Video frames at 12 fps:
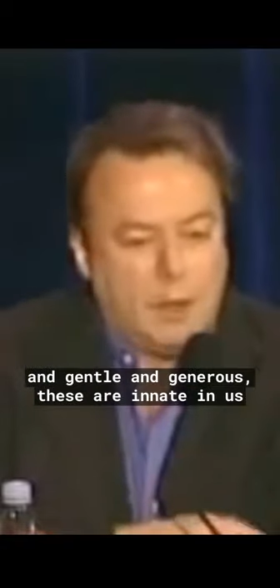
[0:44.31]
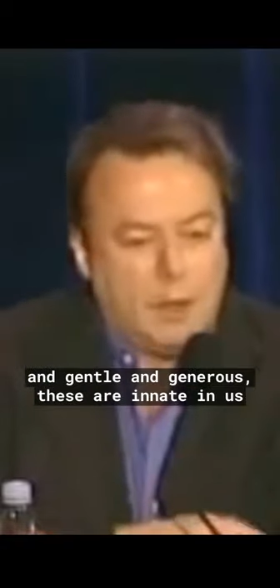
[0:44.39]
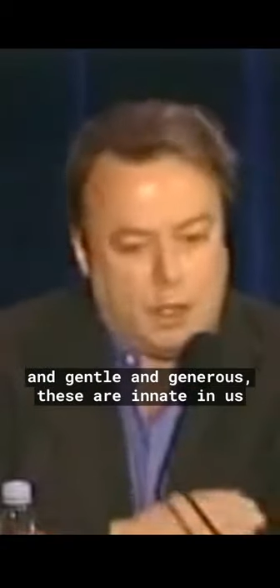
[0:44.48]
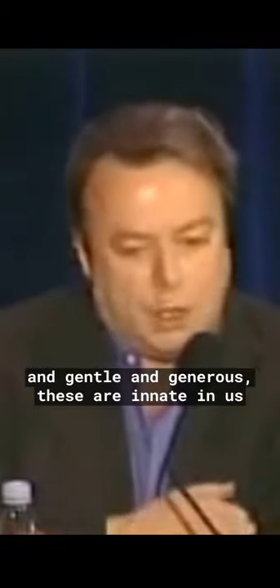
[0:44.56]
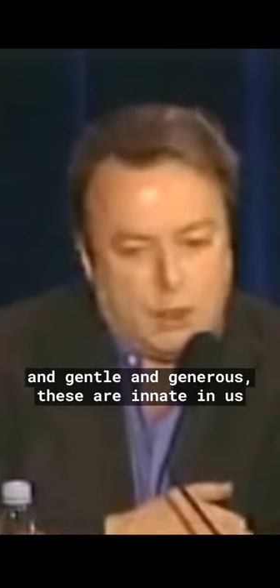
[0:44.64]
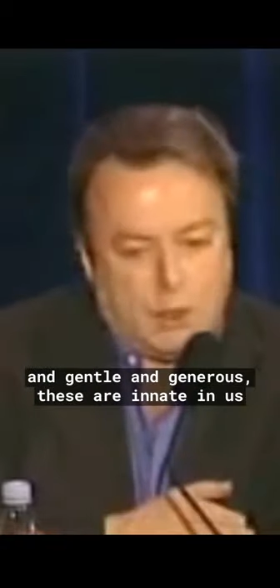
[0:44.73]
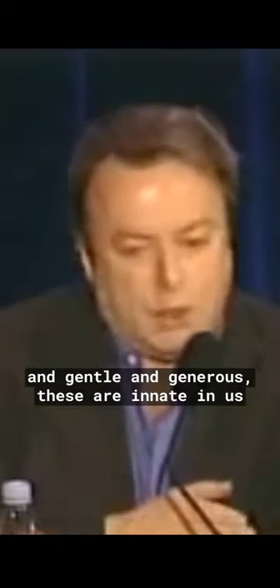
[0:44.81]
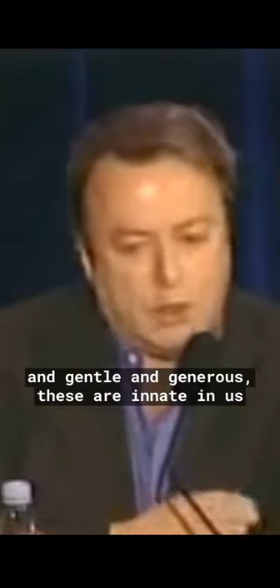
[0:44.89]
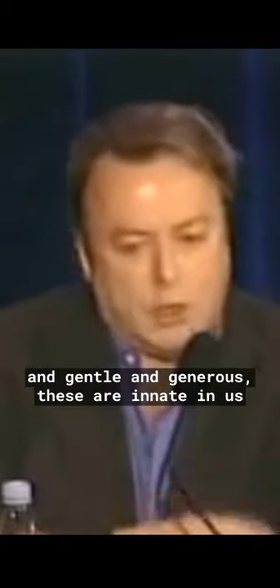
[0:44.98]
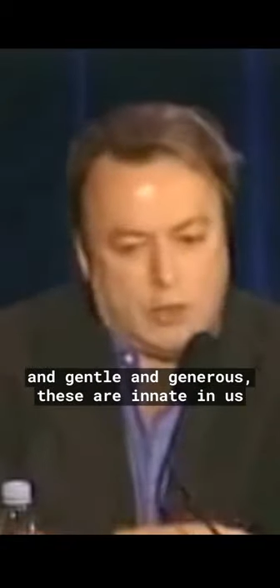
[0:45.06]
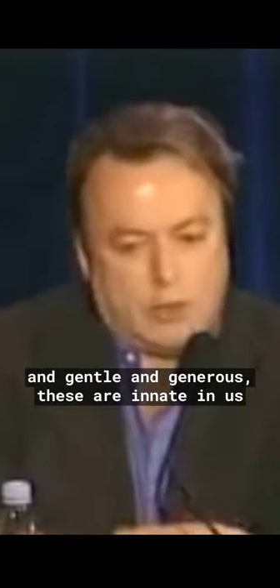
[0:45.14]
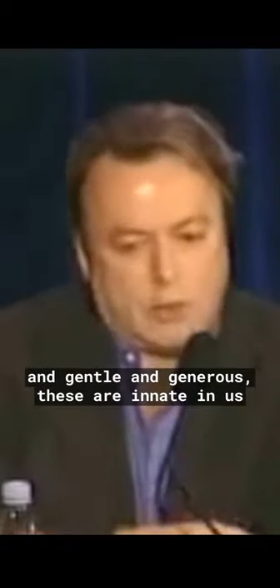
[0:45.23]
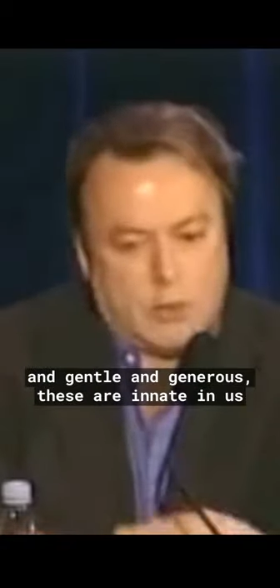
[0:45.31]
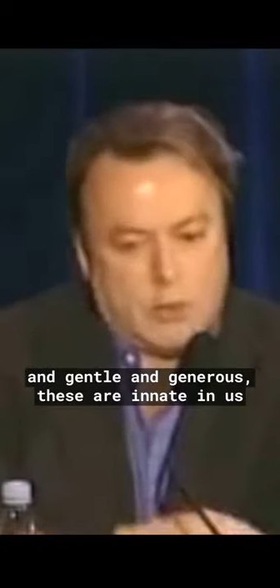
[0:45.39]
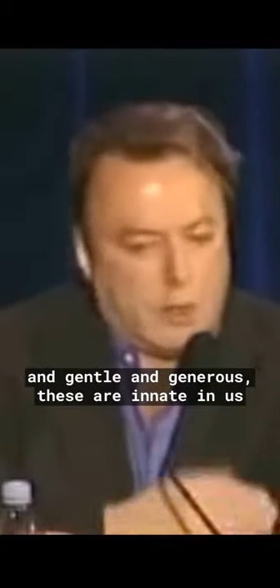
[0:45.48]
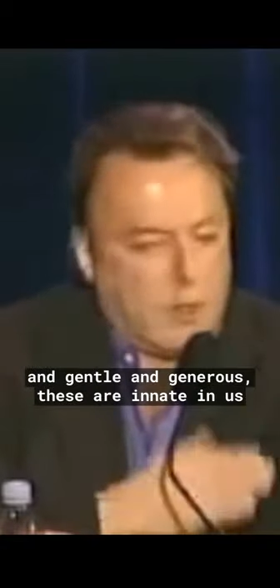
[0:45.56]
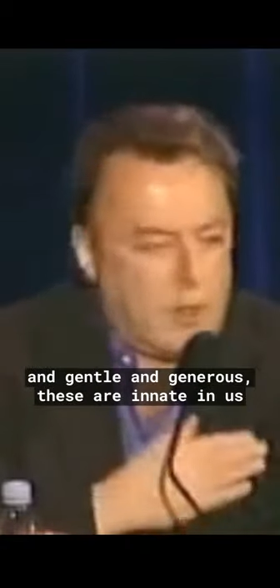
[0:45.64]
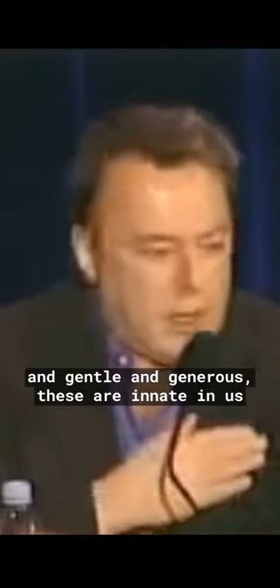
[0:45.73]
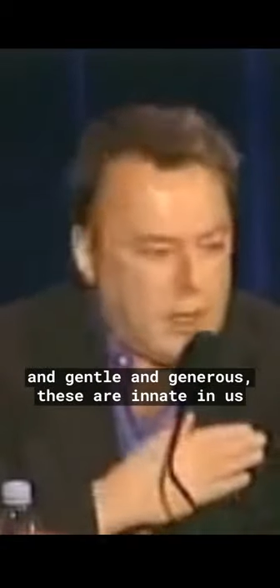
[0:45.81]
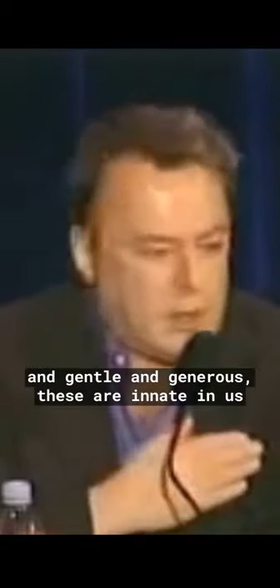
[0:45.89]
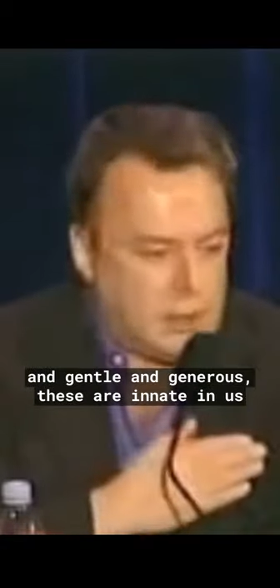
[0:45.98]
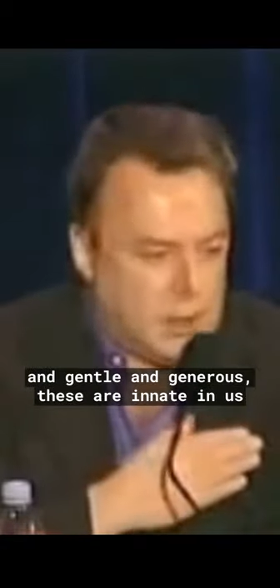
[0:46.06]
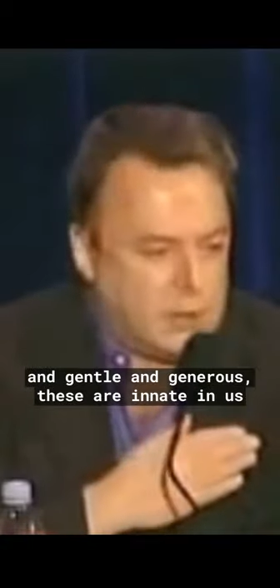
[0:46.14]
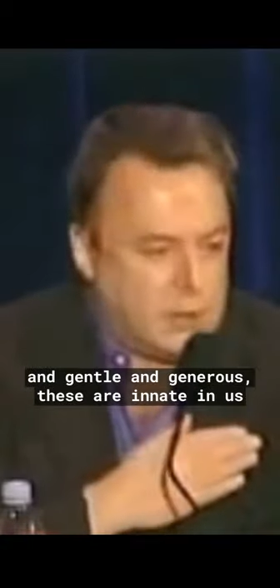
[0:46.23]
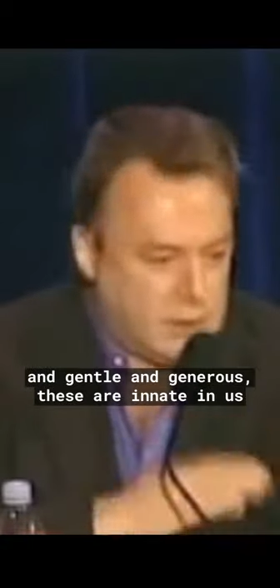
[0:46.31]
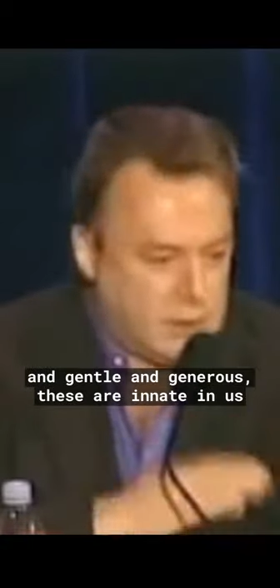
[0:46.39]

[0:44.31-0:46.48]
and gentle and generous qualities, are innate in us.